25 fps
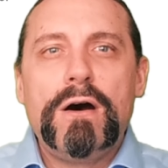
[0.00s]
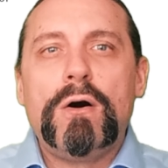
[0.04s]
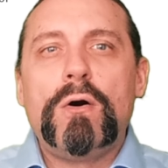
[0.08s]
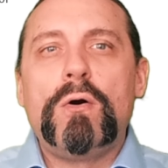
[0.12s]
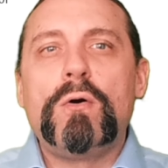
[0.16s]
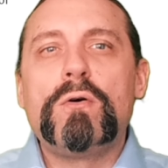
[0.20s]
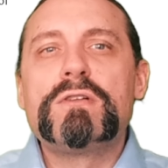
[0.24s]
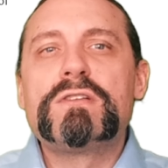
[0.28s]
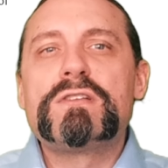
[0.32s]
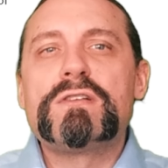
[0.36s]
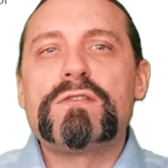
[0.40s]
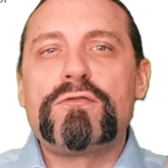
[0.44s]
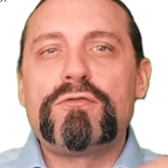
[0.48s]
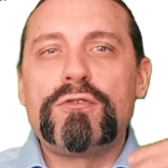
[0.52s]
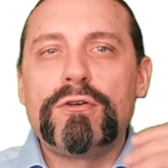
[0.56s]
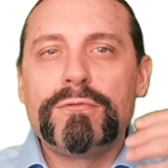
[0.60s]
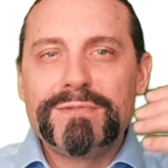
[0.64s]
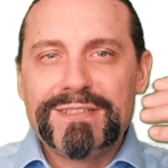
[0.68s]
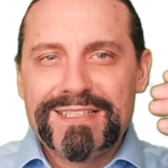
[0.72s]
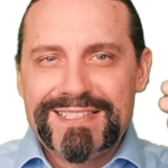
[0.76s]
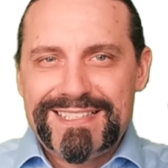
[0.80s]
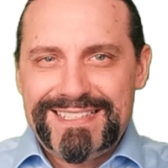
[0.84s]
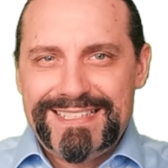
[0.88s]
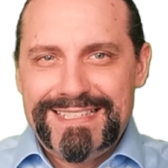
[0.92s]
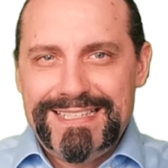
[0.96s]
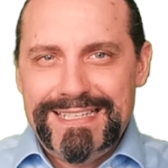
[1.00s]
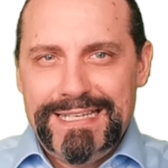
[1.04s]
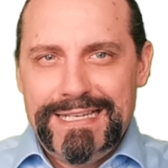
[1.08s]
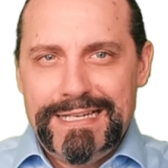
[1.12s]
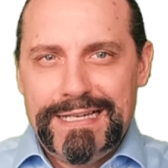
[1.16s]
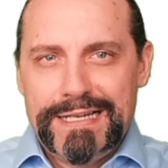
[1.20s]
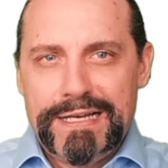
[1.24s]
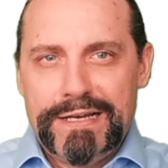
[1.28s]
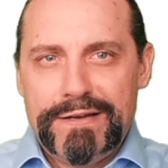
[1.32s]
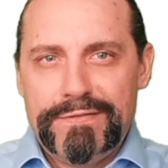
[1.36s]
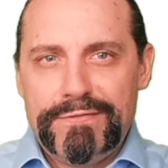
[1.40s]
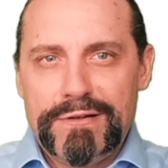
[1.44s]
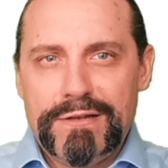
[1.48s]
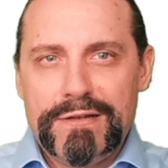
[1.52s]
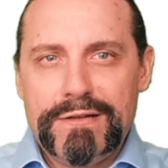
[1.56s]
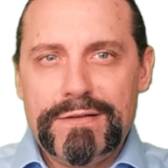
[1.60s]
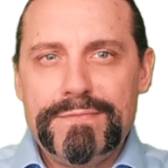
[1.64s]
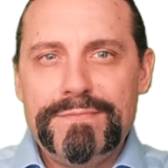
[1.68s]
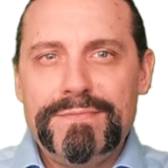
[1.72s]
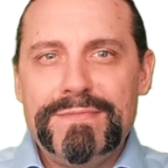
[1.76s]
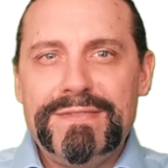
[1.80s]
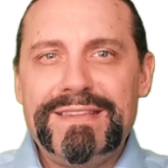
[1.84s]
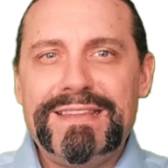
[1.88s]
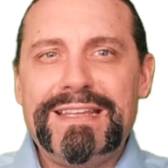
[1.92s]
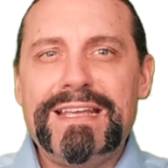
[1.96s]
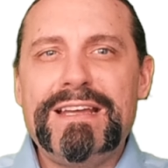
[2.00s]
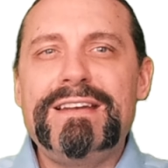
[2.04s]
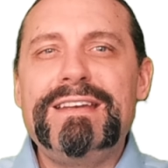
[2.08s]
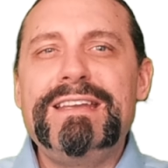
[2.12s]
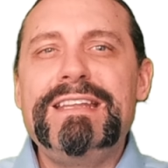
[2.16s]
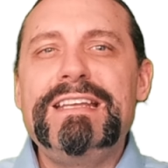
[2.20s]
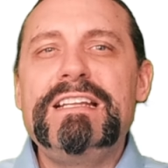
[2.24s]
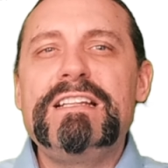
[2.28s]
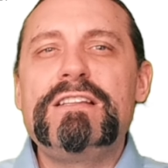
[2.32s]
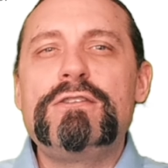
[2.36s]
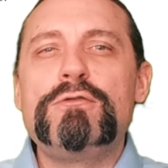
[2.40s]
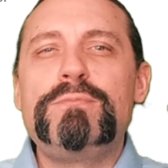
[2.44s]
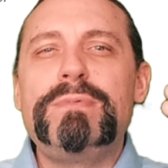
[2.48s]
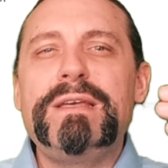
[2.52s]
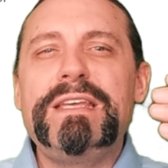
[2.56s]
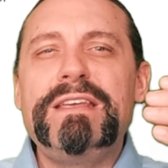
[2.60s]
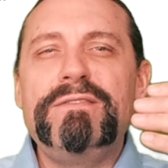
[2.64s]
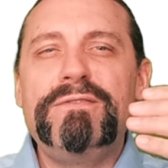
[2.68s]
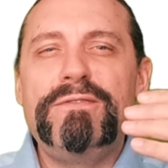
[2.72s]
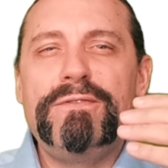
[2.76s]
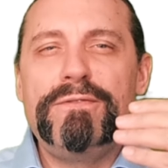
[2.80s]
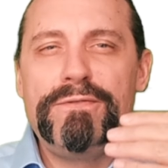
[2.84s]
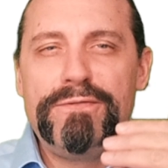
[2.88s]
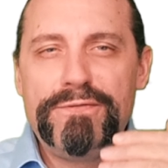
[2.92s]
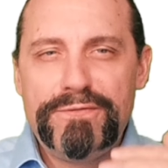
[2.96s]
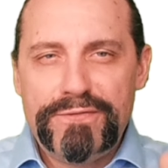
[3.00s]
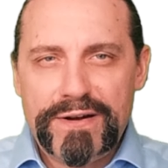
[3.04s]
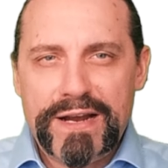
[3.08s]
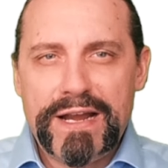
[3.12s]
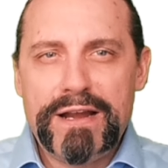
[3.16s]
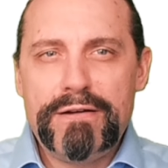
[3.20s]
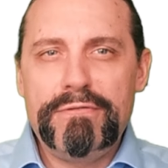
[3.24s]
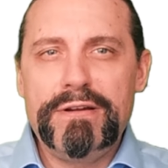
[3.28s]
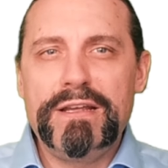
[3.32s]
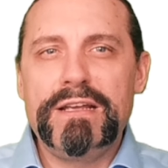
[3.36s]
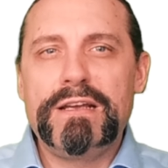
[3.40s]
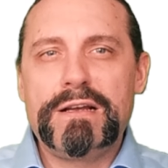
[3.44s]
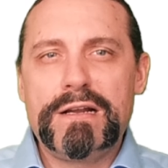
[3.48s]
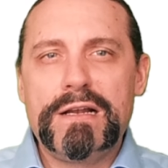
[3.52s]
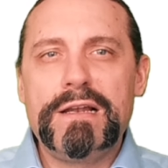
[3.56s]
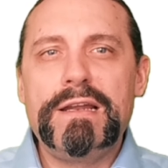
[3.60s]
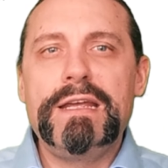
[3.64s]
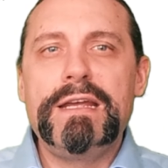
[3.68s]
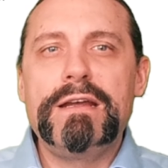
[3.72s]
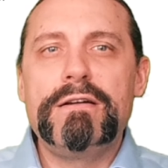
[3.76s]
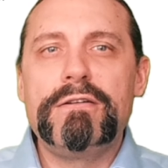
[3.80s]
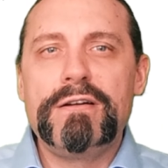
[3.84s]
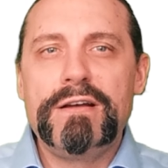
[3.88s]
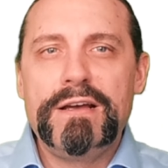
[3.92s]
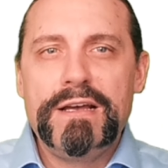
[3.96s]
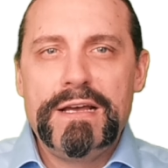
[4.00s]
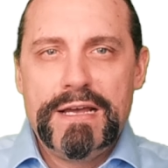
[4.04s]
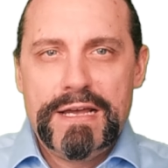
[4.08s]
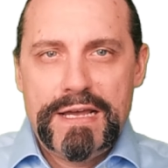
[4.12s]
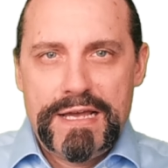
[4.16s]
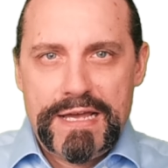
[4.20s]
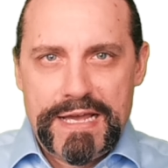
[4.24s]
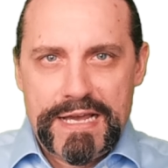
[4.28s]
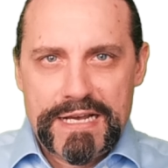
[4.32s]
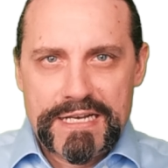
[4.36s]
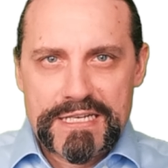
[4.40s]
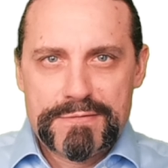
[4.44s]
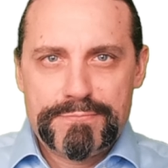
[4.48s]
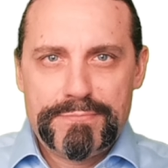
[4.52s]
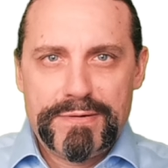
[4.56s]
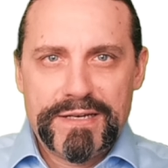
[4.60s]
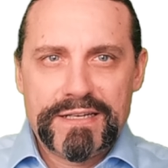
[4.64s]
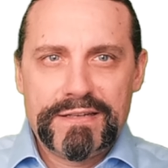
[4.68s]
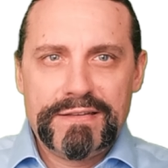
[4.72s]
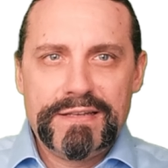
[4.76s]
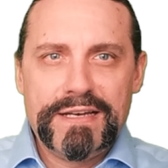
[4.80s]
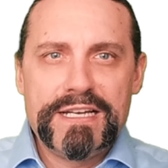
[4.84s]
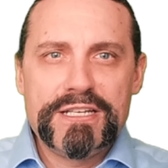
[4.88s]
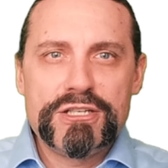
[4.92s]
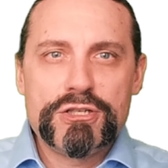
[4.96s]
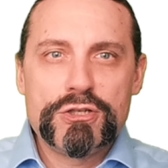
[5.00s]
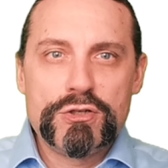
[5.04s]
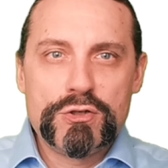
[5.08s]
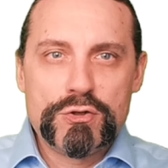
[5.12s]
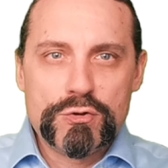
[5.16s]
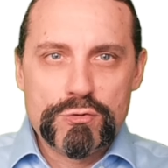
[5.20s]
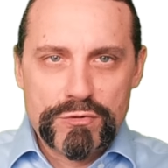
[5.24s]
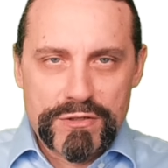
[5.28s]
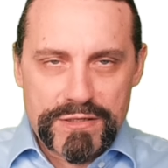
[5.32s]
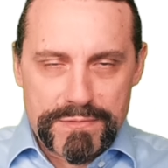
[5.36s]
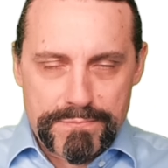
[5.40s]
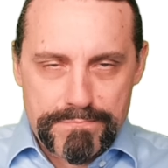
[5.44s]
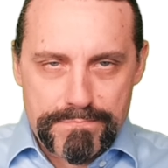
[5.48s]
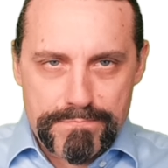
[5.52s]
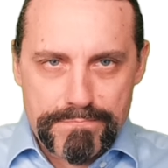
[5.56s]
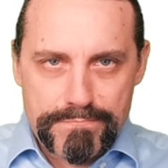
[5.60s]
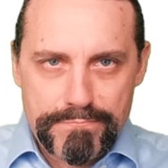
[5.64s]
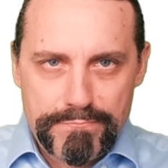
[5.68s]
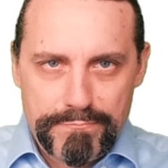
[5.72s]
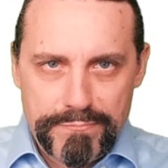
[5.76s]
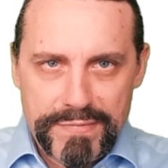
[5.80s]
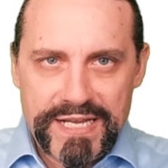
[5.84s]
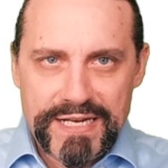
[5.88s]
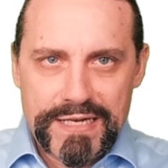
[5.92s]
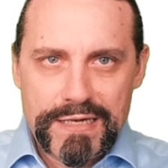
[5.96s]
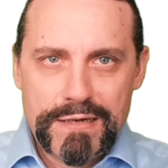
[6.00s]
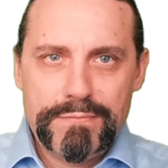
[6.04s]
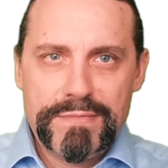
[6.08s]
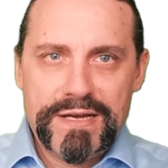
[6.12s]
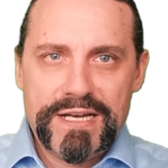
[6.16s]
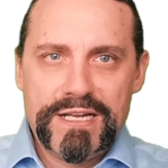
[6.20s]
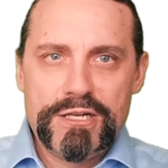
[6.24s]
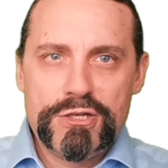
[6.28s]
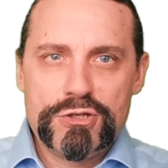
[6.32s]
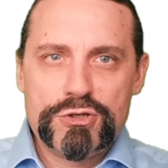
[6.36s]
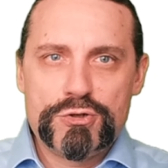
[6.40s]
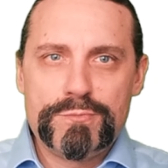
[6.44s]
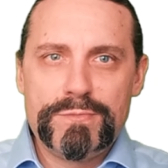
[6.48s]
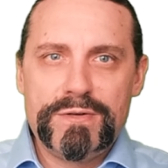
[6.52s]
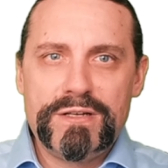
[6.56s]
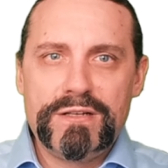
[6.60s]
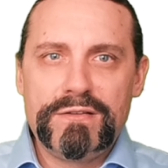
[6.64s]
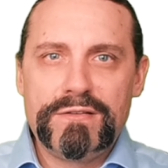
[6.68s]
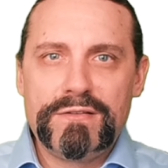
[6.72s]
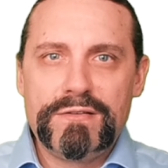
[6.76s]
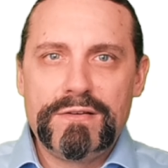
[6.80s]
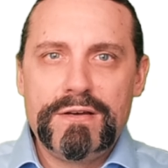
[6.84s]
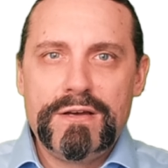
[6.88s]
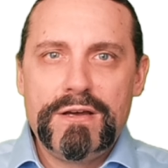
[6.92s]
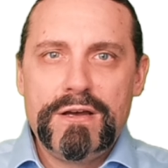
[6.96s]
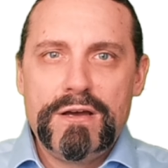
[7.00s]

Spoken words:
Also from the C-level, there need to be very clear expectation to the middle management,